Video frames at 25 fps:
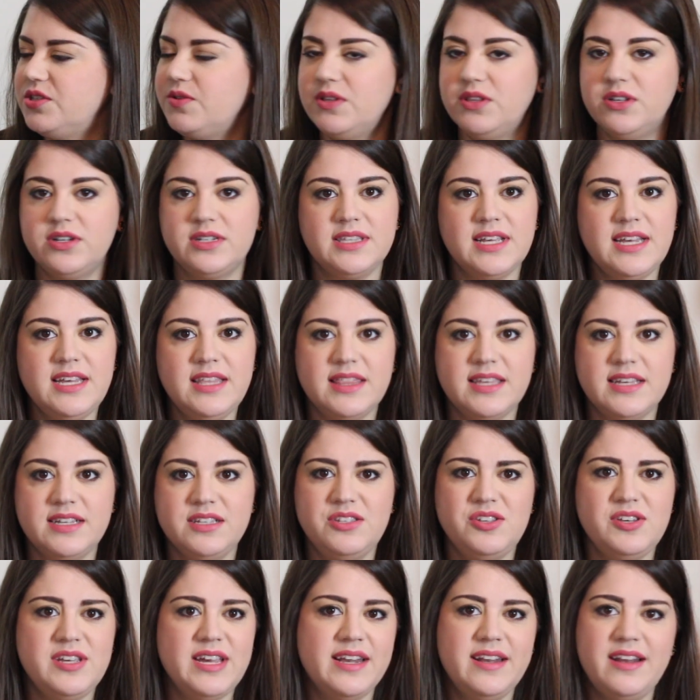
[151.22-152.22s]
So it looks like
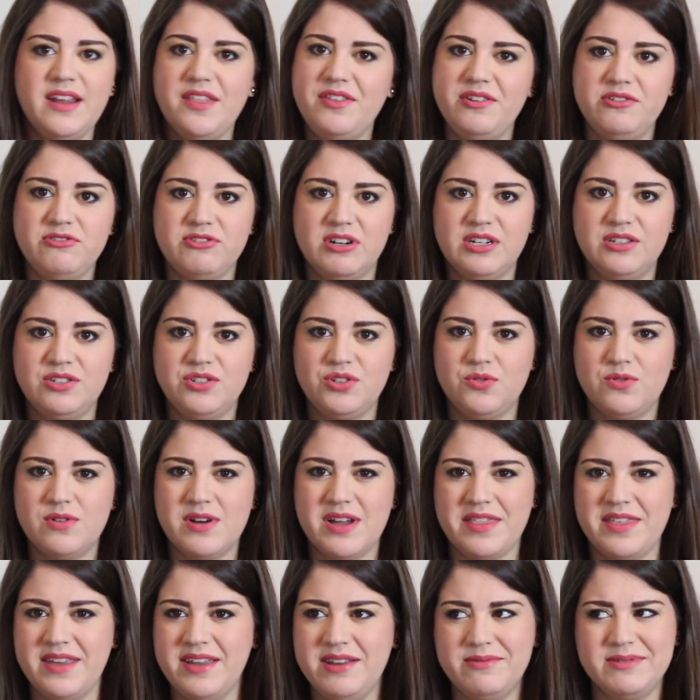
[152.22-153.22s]
this. You get it at the drugstore.
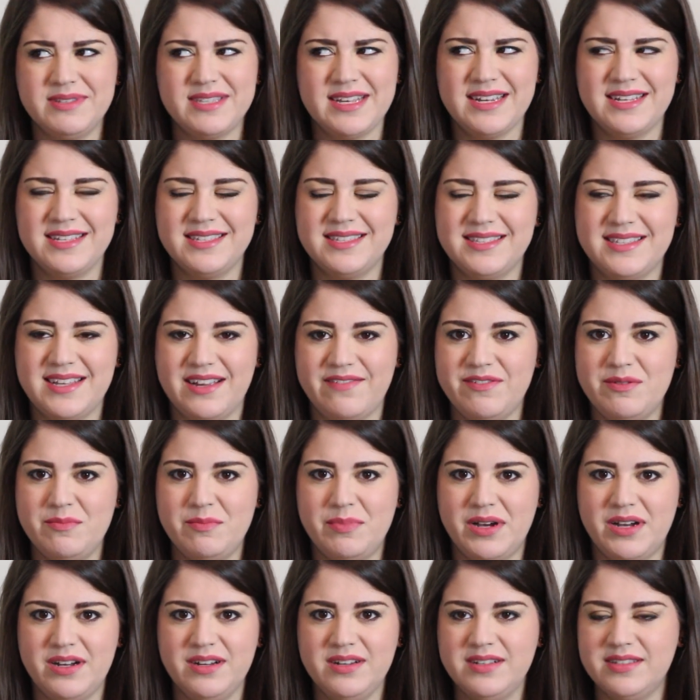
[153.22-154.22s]
I think it was like seven
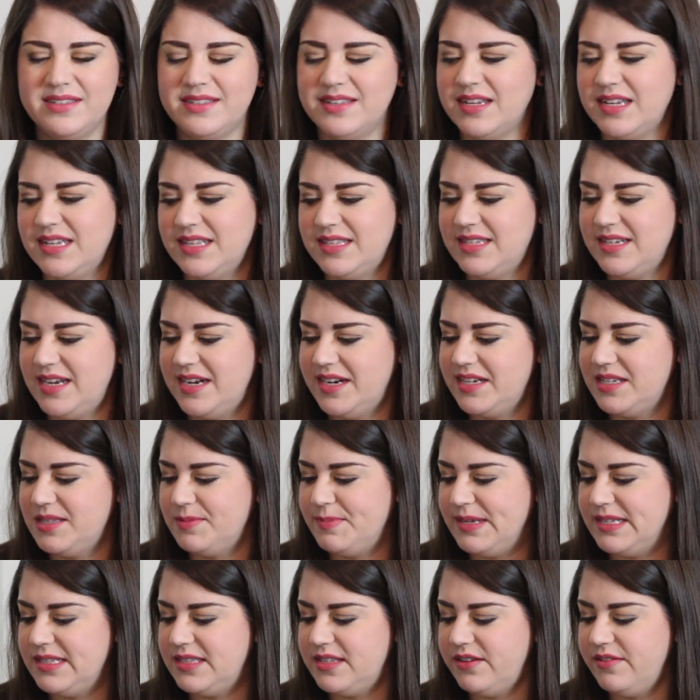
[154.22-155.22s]
bucks. Like, it's not
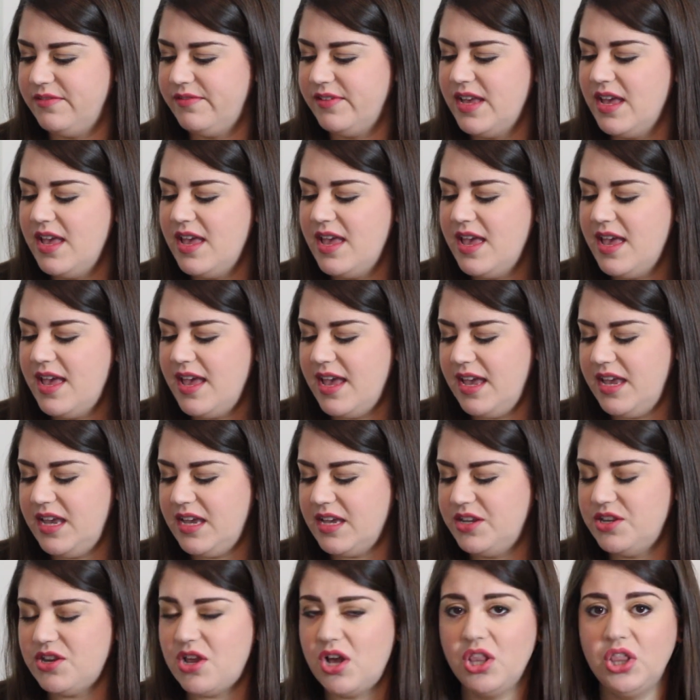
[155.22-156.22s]
expensive.
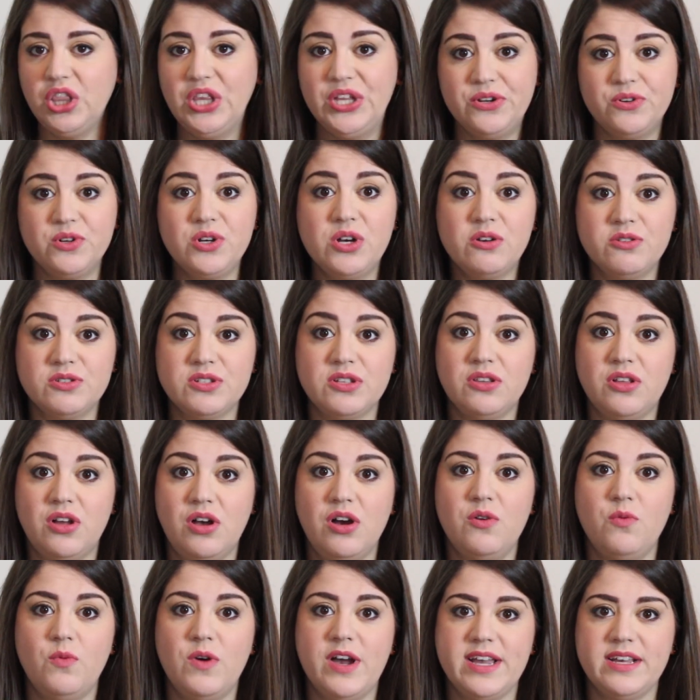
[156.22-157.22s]
And a little goes a
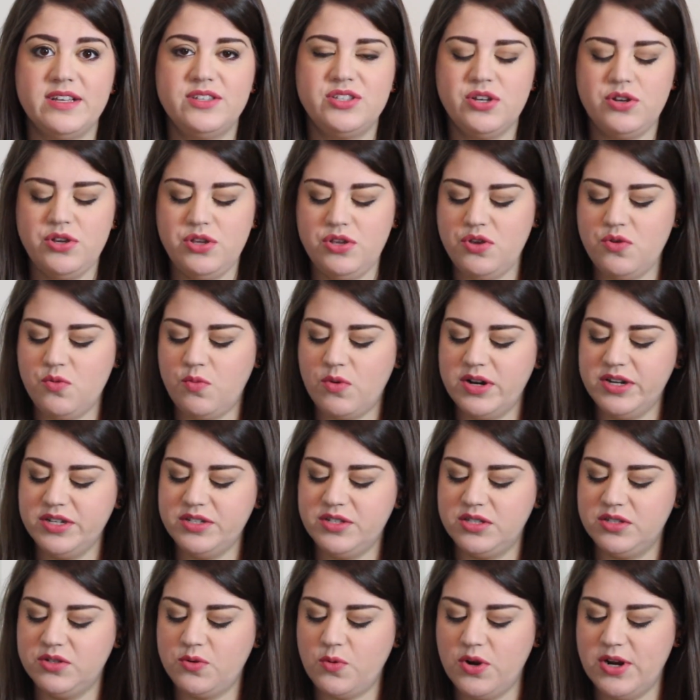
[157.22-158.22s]
long way. So you want to
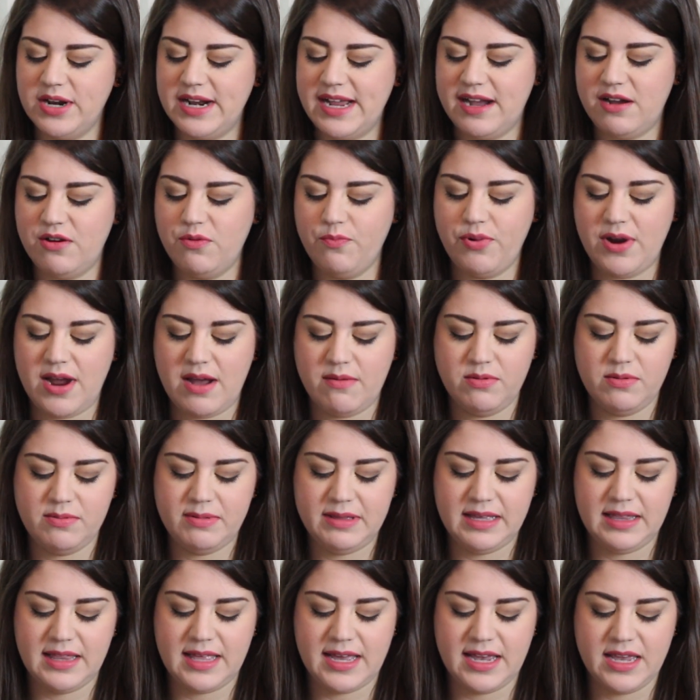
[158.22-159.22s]
squirt out
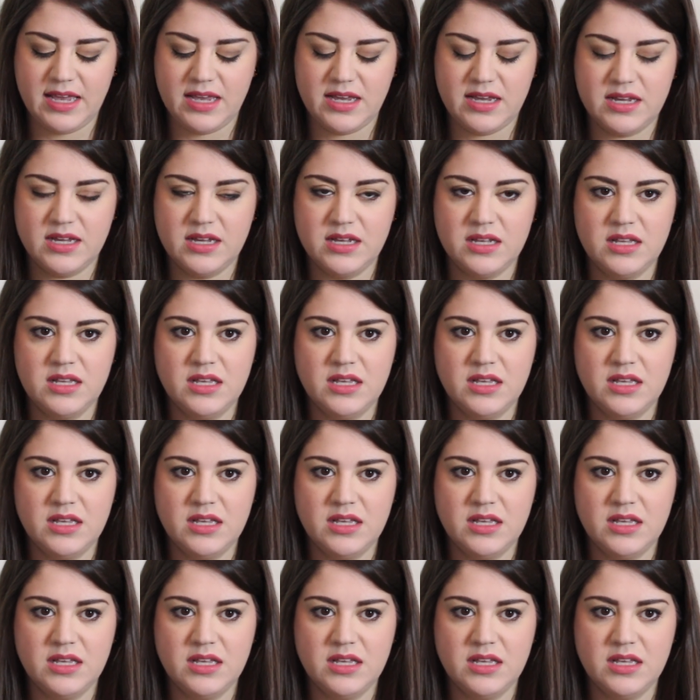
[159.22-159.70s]
probably like,